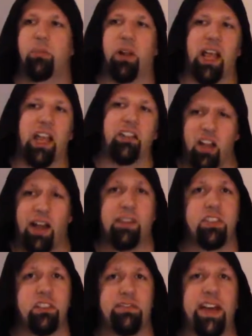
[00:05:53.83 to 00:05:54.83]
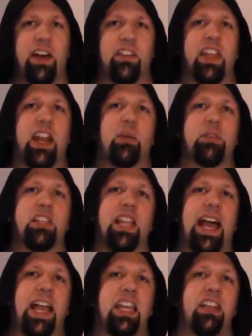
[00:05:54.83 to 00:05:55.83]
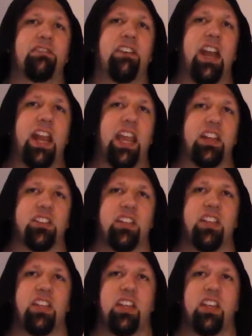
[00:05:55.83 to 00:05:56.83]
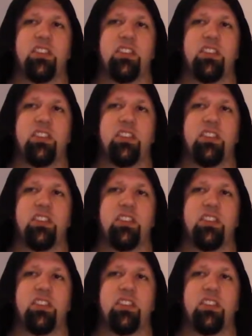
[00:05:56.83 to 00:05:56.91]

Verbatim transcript: but I often found that I was lacking financially